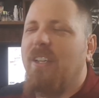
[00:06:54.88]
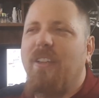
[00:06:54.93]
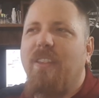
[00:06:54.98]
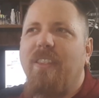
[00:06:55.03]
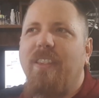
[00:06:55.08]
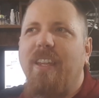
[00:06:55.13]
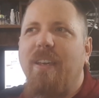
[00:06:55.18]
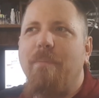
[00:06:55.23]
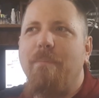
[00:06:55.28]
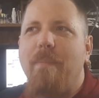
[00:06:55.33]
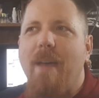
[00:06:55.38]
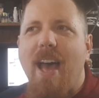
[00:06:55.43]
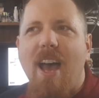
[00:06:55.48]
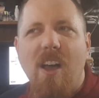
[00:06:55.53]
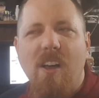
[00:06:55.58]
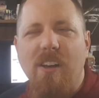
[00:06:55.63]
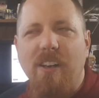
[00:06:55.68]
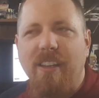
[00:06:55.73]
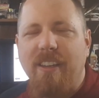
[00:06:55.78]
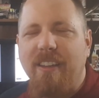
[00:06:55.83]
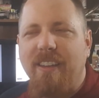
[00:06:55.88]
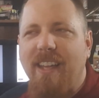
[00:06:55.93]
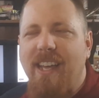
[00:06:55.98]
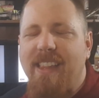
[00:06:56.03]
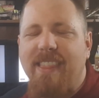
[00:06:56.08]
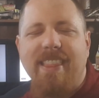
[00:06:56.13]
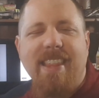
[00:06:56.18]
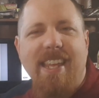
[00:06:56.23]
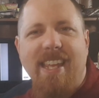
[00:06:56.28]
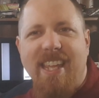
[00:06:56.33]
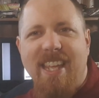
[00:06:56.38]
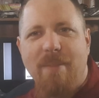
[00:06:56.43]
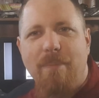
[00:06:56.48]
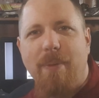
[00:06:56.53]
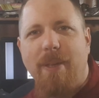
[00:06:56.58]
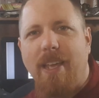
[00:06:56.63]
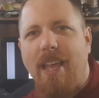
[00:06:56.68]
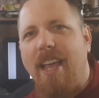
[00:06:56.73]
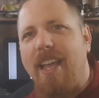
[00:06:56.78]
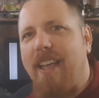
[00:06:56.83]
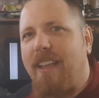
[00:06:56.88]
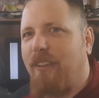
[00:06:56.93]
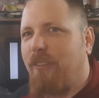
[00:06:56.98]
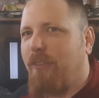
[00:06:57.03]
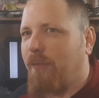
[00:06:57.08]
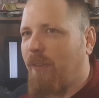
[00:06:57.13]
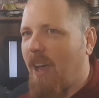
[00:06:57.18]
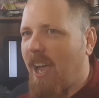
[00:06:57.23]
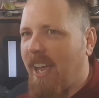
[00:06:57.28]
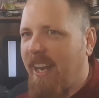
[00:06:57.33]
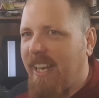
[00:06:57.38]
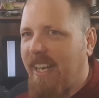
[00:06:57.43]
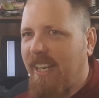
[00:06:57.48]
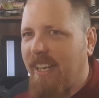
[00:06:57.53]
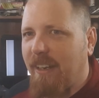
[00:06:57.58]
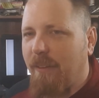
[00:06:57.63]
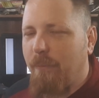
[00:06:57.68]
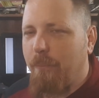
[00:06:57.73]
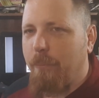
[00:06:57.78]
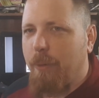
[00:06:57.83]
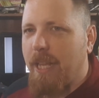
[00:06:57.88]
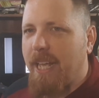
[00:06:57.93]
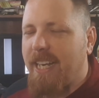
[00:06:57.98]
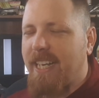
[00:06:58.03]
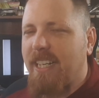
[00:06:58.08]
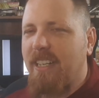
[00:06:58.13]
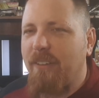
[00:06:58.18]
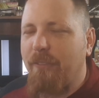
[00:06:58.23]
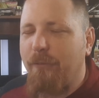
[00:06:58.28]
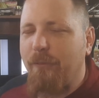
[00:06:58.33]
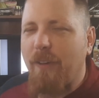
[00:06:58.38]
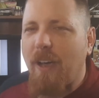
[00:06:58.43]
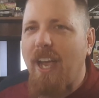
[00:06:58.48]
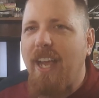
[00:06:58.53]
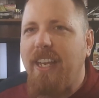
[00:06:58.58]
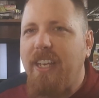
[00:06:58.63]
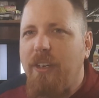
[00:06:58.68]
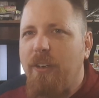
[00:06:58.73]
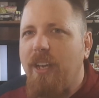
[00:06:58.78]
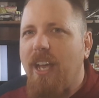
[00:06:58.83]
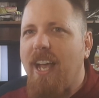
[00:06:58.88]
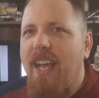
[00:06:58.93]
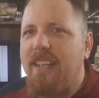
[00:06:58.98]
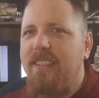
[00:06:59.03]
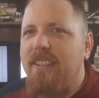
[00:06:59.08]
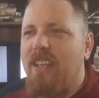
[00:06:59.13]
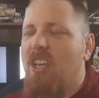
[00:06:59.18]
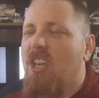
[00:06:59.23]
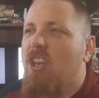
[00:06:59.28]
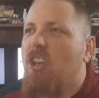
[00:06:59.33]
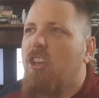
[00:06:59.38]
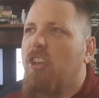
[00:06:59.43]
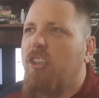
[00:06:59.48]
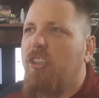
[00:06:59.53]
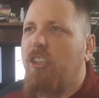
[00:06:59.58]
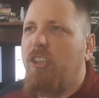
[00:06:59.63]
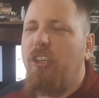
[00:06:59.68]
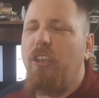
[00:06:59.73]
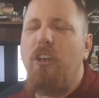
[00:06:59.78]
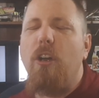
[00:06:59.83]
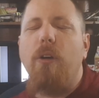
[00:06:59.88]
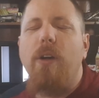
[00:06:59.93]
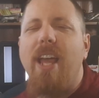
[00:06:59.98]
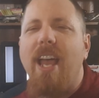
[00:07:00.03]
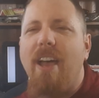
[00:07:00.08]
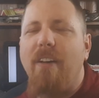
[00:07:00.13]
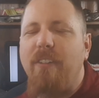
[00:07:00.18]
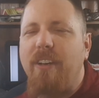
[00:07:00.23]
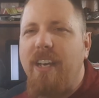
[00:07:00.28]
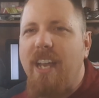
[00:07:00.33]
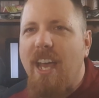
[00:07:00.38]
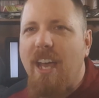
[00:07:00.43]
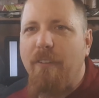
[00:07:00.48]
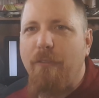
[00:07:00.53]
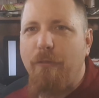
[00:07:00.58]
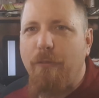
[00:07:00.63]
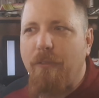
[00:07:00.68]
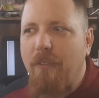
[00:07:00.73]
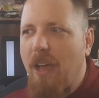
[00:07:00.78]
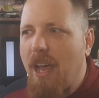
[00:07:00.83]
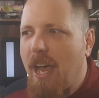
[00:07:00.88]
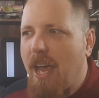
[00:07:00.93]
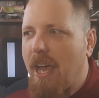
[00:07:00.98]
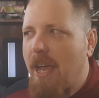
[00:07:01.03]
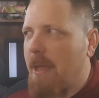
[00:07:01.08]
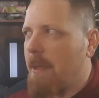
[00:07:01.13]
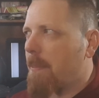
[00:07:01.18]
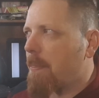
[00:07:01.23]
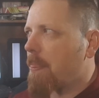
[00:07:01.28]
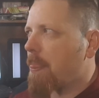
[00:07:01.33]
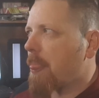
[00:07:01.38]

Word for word: the amount that the EPA is finding, planning to fine you guys, you don't have enough uh,